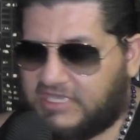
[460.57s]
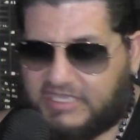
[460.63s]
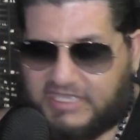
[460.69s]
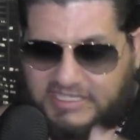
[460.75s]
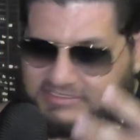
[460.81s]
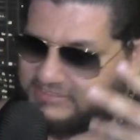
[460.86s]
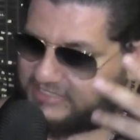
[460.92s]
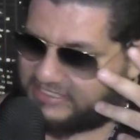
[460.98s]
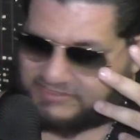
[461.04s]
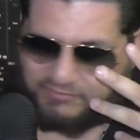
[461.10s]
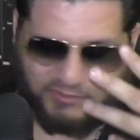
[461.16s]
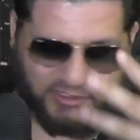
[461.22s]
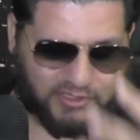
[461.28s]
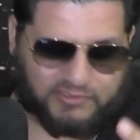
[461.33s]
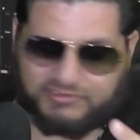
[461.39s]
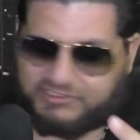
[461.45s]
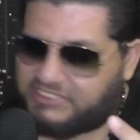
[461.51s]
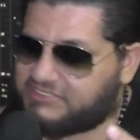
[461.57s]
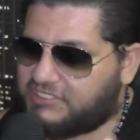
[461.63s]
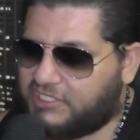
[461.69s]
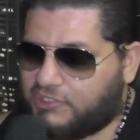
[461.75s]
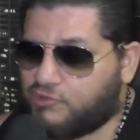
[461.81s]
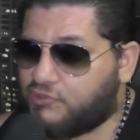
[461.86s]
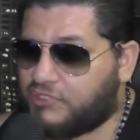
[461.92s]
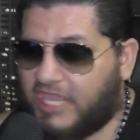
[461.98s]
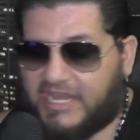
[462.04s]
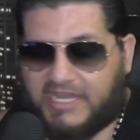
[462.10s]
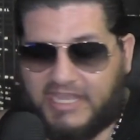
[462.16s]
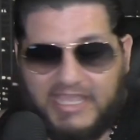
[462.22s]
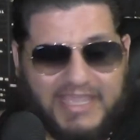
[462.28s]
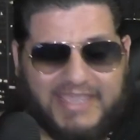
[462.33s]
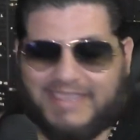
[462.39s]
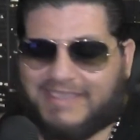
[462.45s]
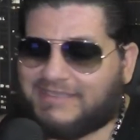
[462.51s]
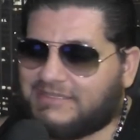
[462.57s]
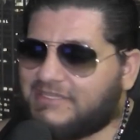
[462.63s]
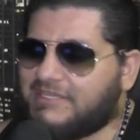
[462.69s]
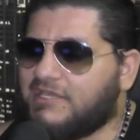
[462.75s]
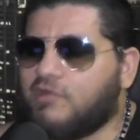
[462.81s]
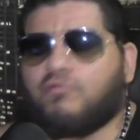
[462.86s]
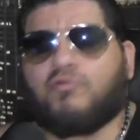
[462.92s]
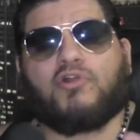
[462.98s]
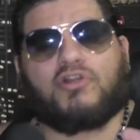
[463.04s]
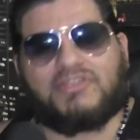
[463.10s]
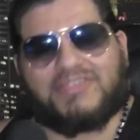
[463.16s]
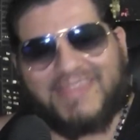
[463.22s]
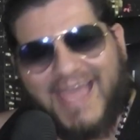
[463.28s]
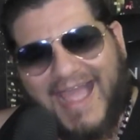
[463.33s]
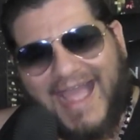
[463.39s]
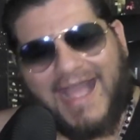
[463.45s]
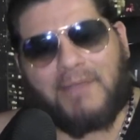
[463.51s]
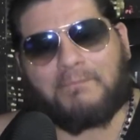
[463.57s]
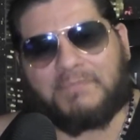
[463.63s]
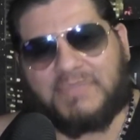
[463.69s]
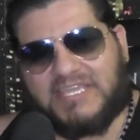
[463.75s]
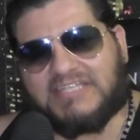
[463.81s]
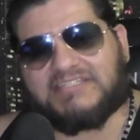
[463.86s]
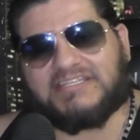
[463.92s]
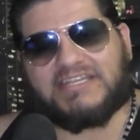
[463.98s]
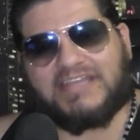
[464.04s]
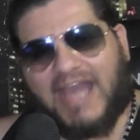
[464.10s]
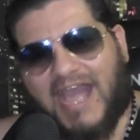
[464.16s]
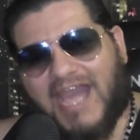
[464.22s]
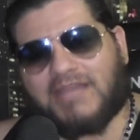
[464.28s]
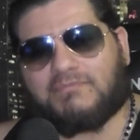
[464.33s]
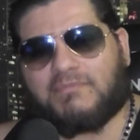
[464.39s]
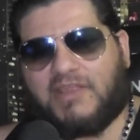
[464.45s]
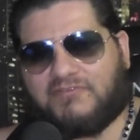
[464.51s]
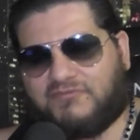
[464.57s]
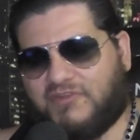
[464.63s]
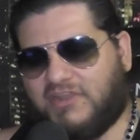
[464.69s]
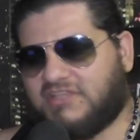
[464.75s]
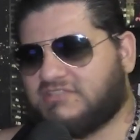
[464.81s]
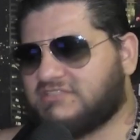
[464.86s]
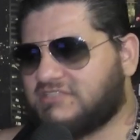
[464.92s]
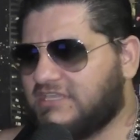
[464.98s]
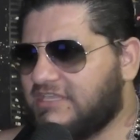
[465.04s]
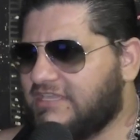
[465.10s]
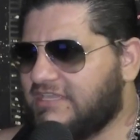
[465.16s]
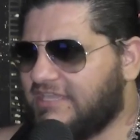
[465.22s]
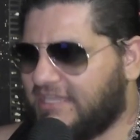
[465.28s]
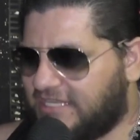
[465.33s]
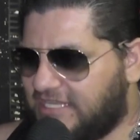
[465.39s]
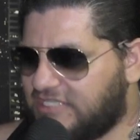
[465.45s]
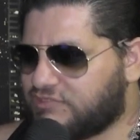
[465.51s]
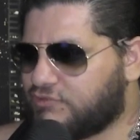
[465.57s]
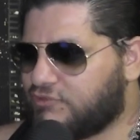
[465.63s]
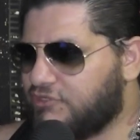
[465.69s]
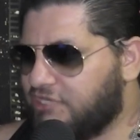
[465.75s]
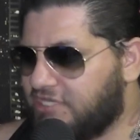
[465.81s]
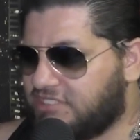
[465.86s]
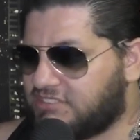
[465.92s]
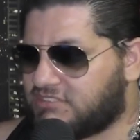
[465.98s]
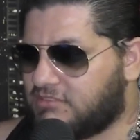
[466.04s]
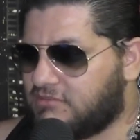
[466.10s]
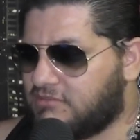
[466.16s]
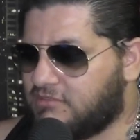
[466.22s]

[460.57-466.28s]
It's one of those things Ilia will not be denied, my friends. It is what it is.